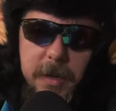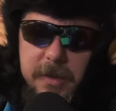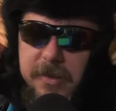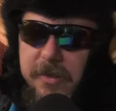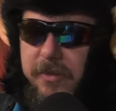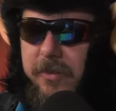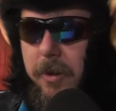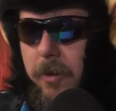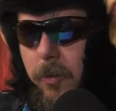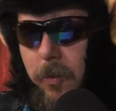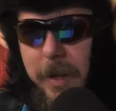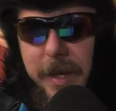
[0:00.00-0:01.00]

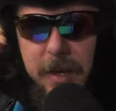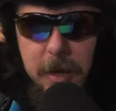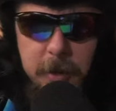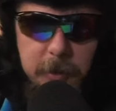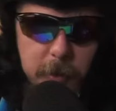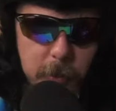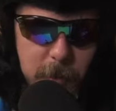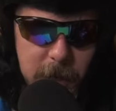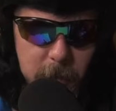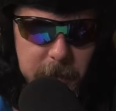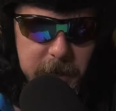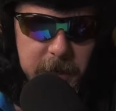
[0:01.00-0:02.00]

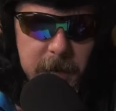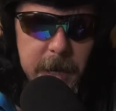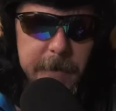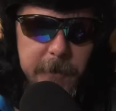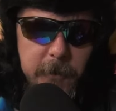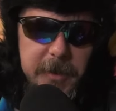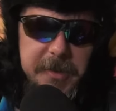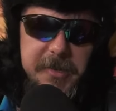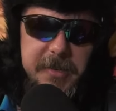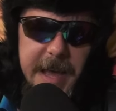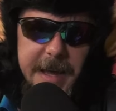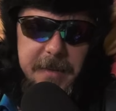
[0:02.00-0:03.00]
underwhelming for the
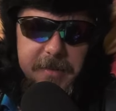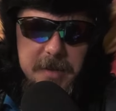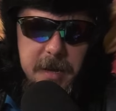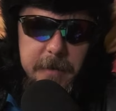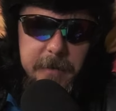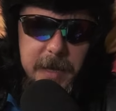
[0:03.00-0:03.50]
status of